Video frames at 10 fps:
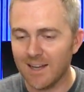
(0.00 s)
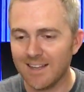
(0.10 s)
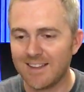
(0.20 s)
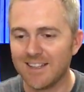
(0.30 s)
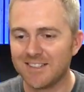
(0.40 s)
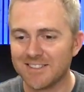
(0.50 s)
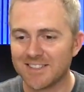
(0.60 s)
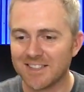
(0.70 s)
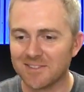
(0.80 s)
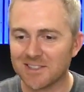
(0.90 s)
then you see
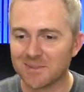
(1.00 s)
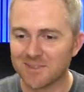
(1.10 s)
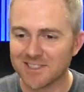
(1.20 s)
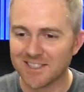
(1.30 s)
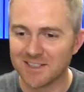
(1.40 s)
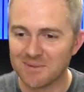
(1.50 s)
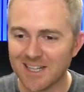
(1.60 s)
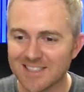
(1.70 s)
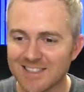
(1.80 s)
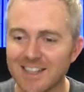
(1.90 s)
the original person in the
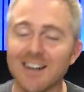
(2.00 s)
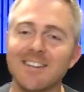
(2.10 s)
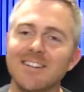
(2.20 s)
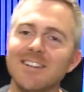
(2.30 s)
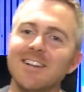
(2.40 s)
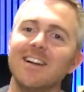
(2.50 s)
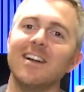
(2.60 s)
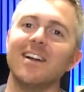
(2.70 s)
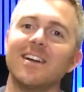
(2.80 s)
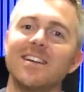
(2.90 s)
mask, yeah.
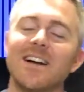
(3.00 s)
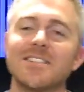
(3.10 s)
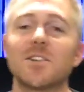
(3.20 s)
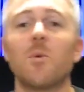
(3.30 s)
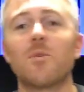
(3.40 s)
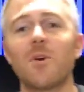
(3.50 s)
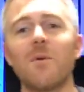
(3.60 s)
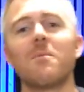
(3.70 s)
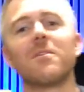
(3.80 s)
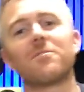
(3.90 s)
Yeah, so
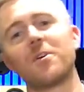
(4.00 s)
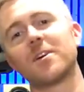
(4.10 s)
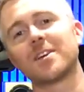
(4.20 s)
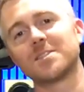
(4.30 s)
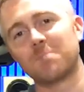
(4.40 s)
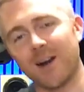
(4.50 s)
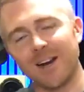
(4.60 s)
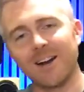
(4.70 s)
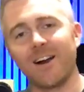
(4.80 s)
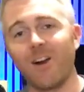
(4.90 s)
from, for, because Brian
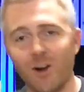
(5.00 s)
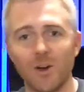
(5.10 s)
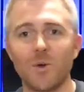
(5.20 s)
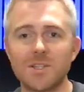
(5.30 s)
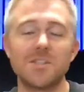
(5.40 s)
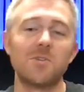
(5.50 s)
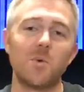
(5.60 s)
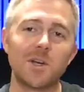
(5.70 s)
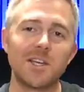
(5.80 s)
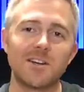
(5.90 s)
and I are going to do
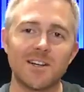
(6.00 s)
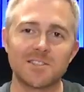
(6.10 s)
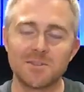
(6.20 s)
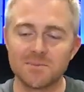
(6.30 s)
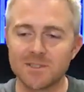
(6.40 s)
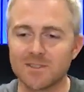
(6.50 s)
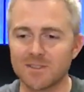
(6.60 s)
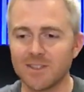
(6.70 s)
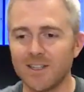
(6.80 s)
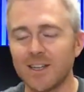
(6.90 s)
Wookiee costumes
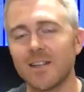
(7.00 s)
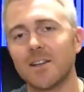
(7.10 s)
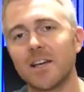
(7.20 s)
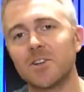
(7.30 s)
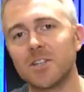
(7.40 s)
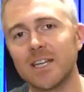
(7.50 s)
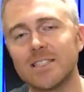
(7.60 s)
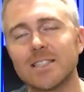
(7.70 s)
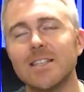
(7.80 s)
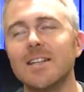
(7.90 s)
at a later
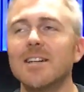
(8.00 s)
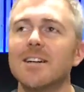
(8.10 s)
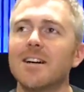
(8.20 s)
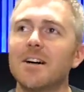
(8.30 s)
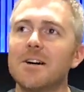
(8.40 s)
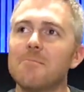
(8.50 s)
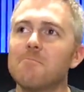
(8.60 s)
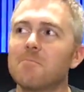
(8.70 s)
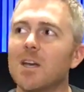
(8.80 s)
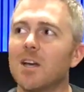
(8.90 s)
date. Um,
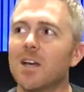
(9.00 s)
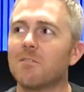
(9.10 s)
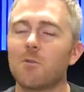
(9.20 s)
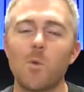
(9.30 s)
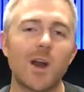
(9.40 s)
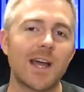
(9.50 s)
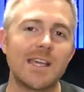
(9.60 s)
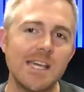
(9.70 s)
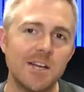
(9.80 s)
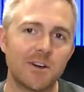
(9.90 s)
and from what I
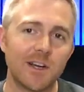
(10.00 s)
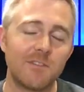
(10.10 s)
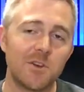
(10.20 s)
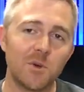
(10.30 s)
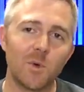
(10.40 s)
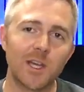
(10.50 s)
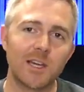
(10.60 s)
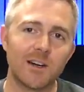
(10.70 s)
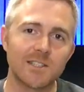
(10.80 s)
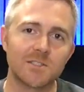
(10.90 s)
hear, if you do a Wookiee
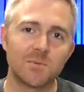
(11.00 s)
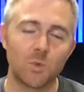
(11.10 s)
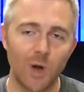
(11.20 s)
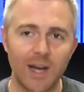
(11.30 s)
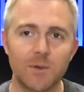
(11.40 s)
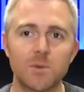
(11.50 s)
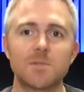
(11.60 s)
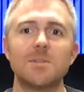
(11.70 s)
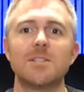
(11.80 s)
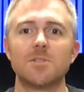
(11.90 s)
costume right, which
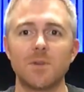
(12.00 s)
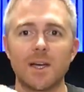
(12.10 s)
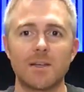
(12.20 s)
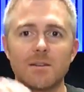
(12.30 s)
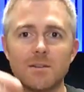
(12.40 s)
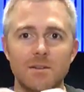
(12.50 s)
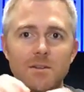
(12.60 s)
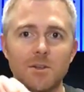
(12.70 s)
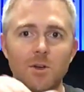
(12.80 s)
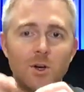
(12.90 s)
means you like
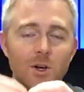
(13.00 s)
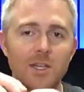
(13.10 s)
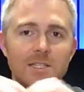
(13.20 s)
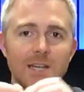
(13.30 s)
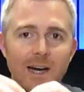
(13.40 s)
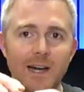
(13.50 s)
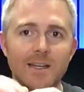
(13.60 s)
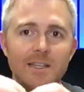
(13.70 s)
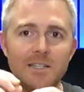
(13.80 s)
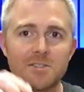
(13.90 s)
you hook and tie
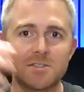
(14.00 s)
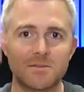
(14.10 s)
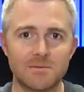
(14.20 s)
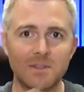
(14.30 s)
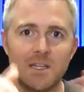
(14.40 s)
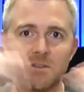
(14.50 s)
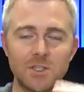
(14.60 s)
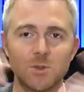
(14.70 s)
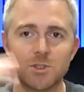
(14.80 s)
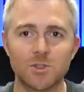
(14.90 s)
each
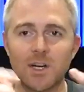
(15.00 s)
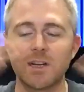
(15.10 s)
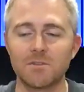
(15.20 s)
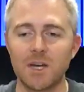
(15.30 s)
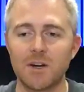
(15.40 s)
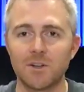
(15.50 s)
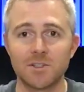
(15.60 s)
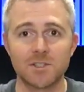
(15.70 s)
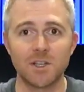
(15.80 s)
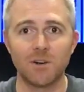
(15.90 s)
individual strand of hair
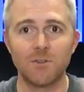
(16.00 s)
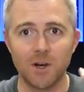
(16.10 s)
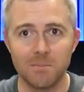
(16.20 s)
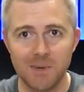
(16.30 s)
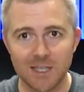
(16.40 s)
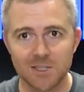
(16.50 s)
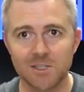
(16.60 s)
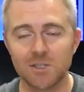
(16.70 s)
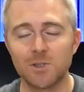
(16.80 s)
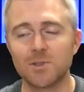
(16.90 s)
yourself on a mesh
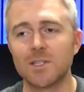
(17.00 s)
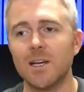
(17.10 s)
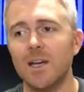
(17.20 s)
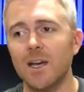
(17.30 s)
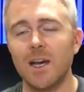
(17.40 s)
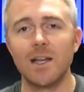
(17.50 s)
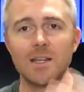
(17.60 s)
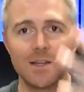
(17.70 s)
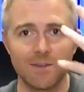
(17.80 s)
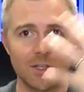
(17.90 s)
suit, and then
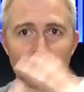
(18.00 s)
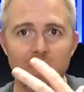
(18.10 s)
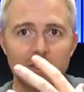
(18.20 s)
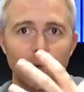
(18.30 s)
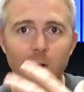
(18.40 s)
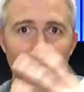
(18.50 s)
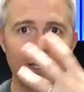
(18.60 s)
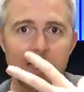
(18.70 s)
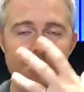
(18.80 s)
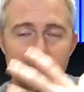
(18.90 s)
you have a good
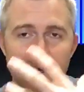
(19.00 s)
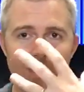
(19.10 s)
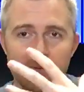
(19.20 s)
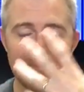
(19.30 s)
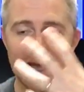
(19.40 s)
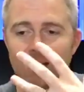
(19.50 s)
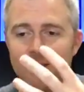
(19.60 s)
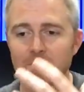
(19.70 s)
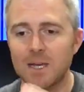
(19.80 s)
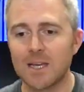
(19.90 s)
quality uh,
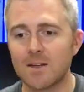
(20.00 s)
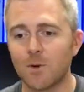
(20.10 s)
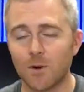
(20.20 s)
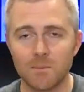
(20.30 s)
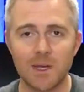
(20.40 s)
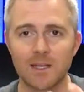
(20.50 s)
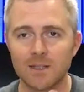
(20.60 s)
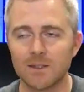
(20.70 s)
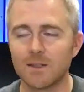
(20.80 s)
mask made or make it